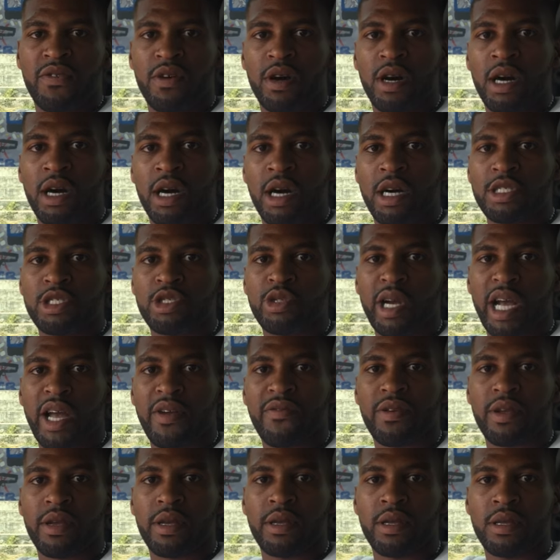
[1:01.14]
for uh,
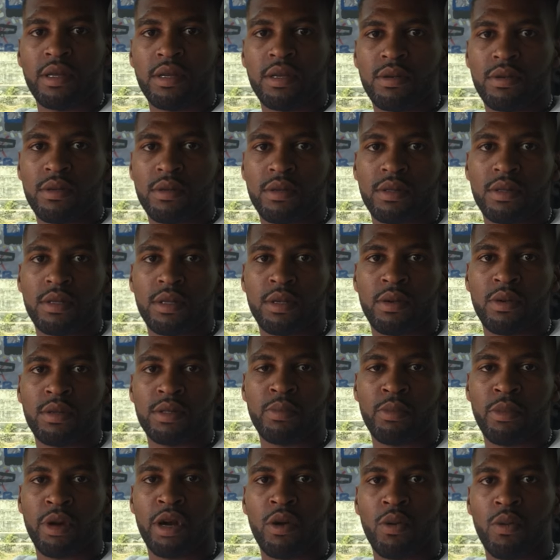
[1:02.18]
trafficking
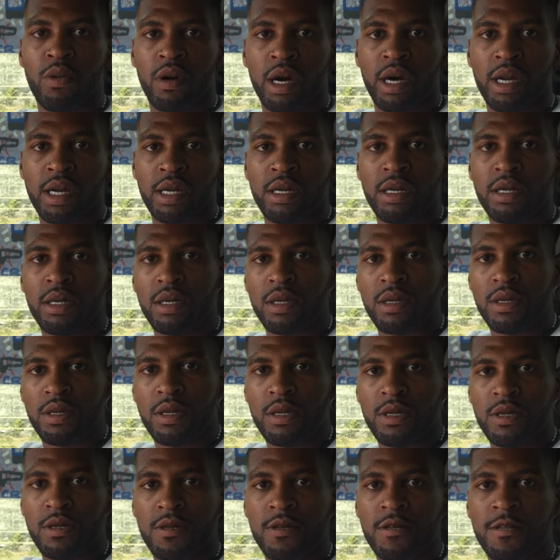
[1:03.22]
marijuana.
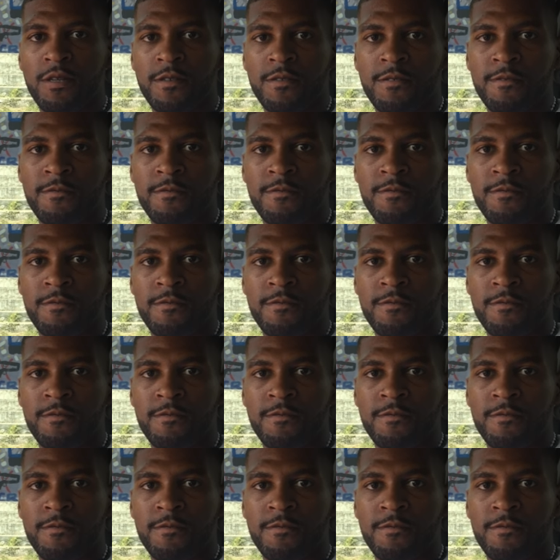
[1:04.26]
So